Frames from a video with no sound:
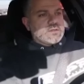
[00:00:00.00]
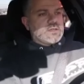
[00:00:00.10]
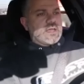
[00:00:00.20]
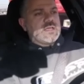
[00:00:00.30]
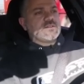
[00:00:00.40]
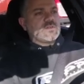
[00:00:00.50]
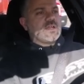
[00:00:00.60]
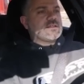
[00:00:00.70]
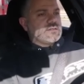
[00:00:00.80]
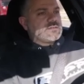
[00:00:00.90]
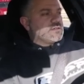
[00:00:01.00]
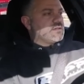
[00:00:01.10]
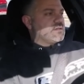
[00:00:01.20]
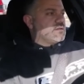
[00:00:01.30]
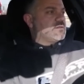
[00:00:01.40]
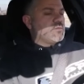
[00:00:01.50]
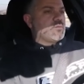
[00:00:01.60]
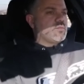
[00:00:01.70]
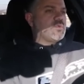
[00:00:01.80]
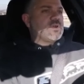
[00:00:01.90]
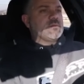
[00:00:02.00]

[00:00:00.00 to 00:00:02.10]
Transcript: Okay, so that's pretty